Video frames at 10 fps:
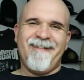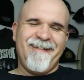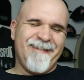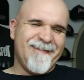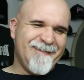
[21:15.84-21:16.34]

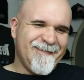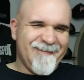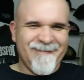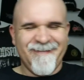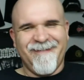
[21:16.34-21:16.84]

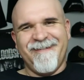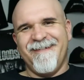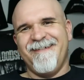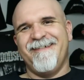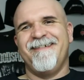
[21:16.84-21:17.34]

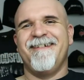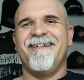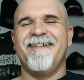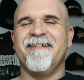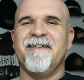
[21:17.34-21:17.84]

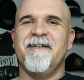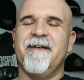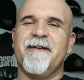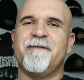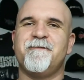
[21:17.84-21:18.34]

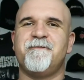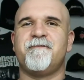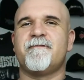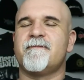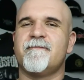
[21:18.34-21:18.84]

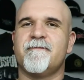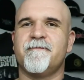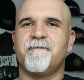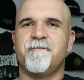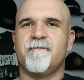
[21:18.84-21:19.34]

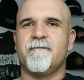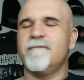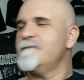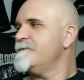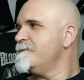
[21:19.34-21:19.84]

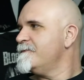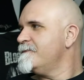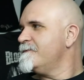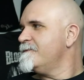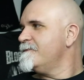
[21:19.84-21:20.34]

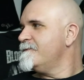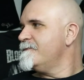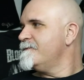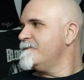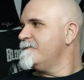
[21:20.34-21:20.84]

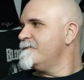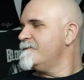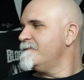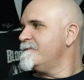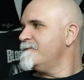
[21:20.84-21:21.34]

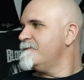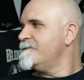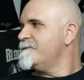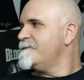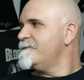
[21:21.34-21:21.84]

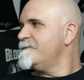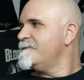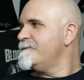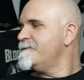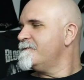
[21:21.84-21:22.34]

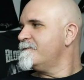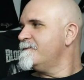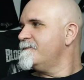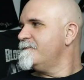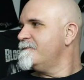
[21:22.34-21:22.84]

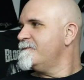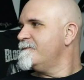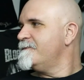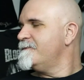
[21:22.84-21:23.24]
[no speech]